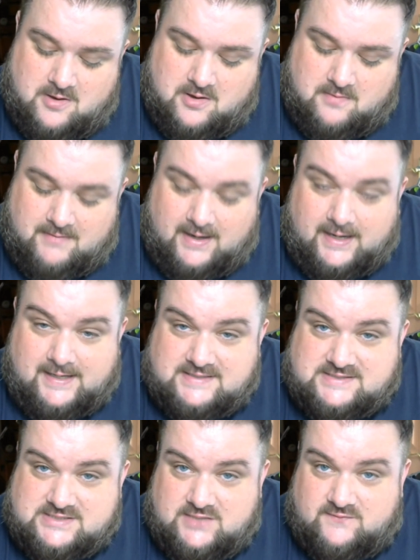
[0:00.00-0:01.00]
making
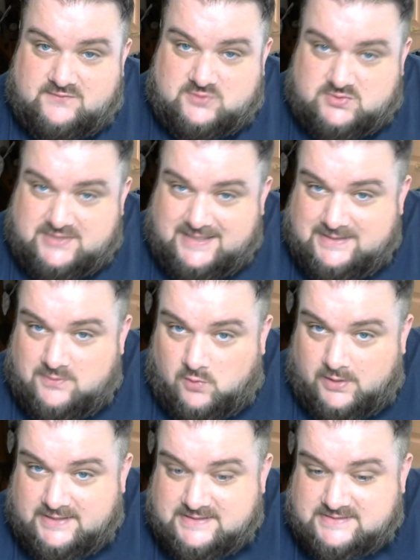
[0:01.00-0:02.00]
that series
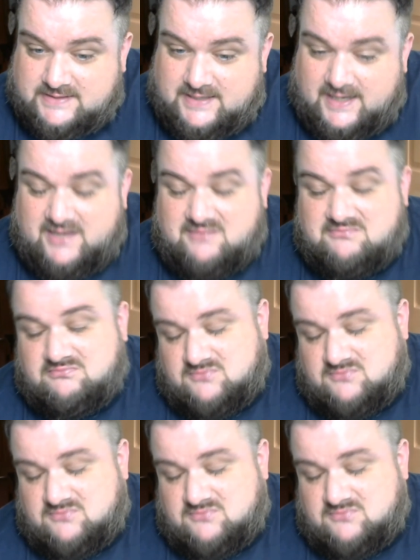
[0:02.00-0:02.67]
what it is today.